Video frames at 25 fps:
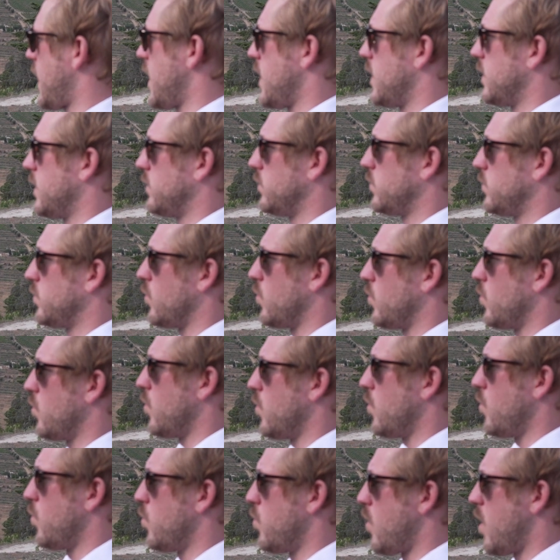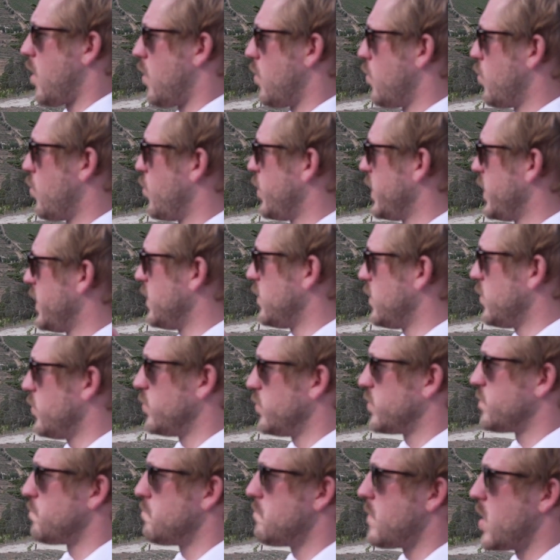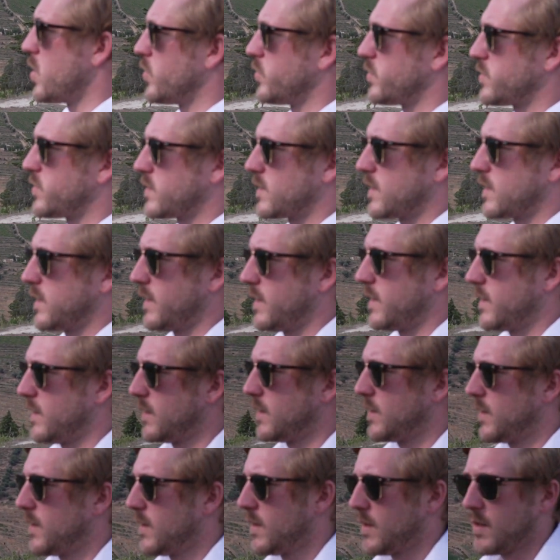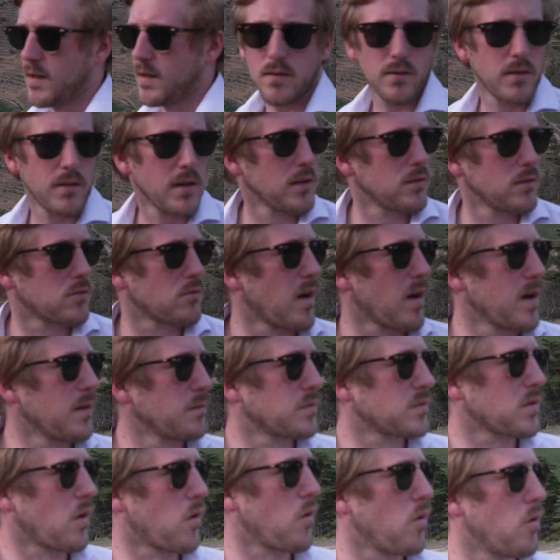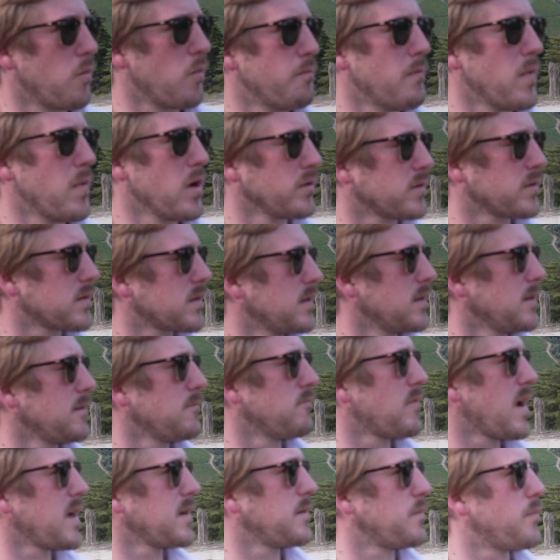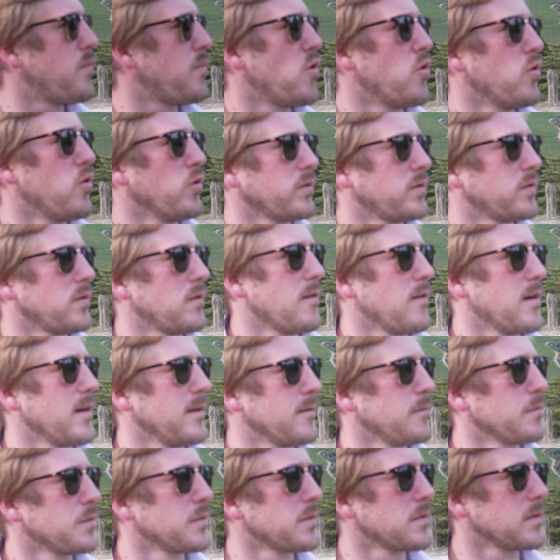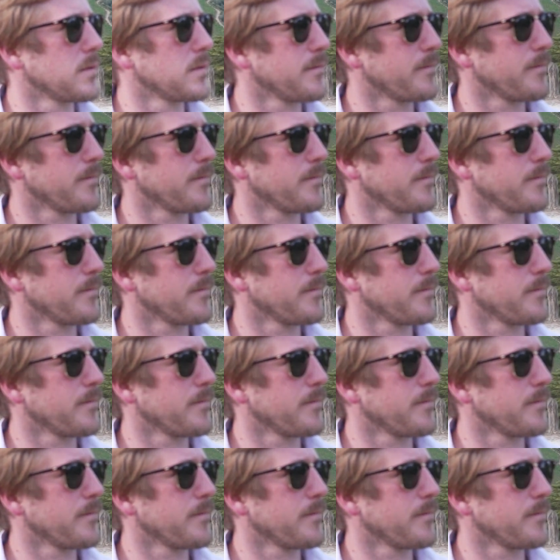And what we use mostly, these grapes are mostly red port grapes.